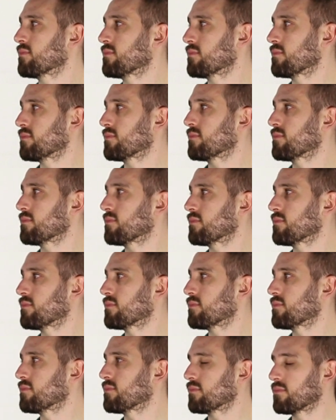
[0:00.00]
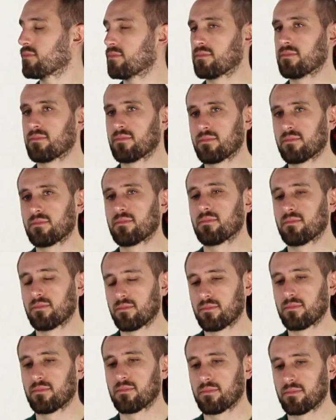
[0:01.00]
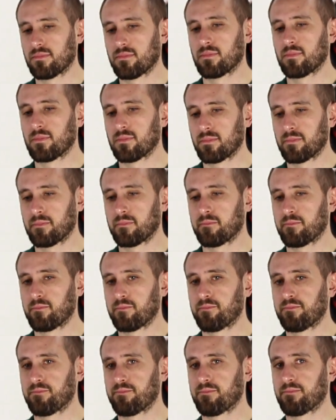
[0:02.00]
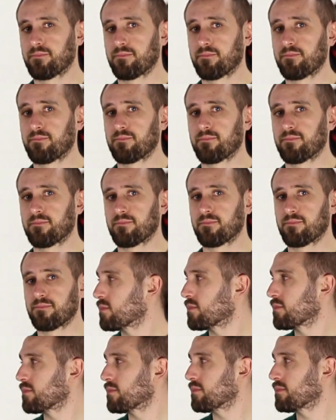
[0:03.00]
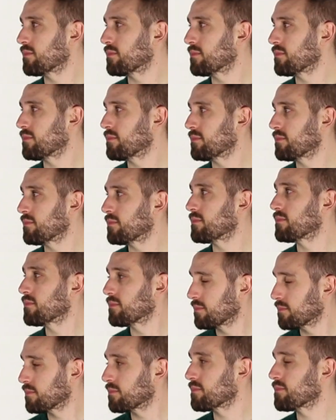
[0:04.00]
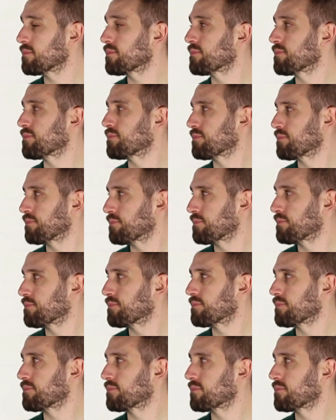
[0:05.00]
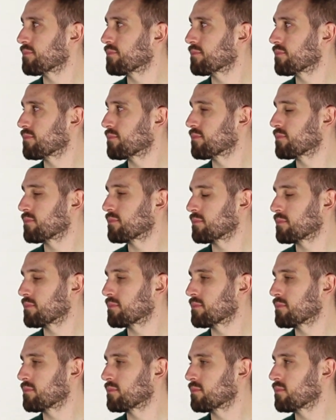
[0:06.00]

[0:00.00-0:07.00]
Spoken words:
The person shown says nothing.